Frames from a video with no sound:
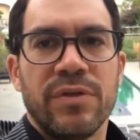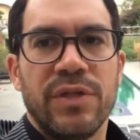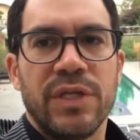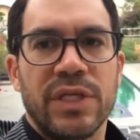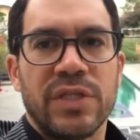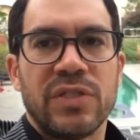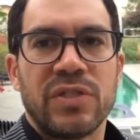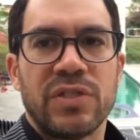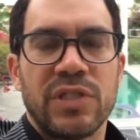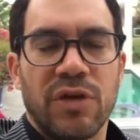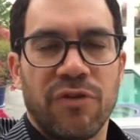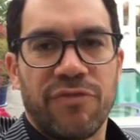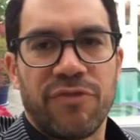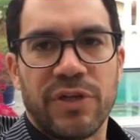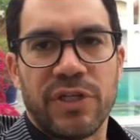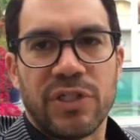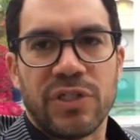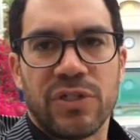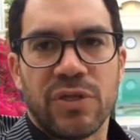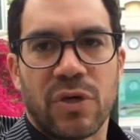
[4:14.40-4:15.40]
this
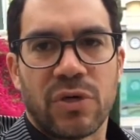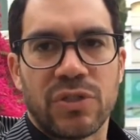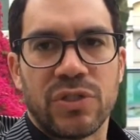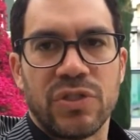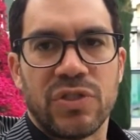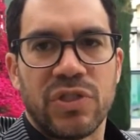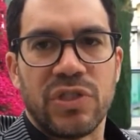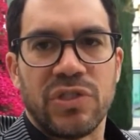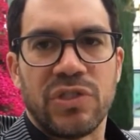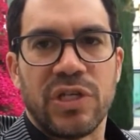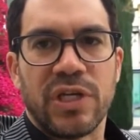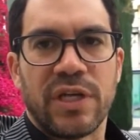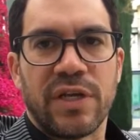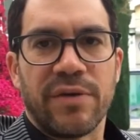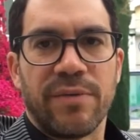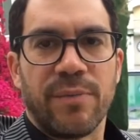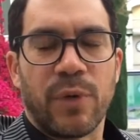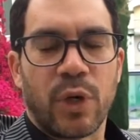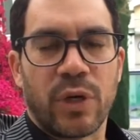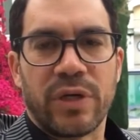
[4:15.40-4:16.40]
selfish, narcissistic
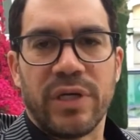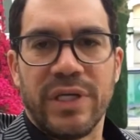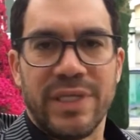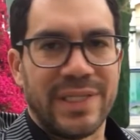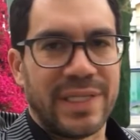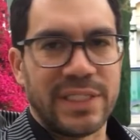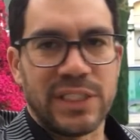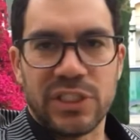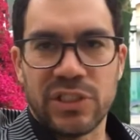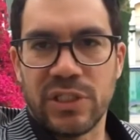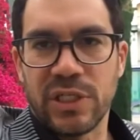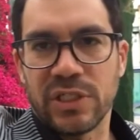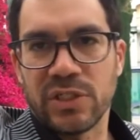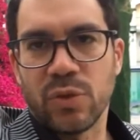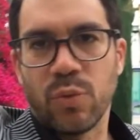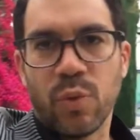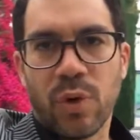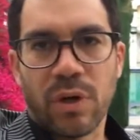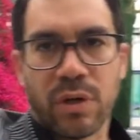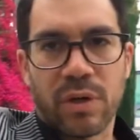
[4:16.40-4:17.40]
marketing that just
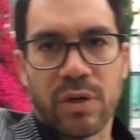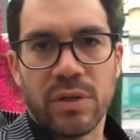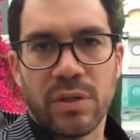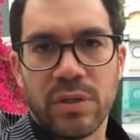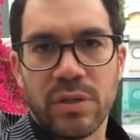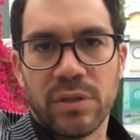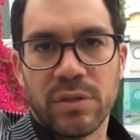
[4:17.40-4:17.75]
doesn't work.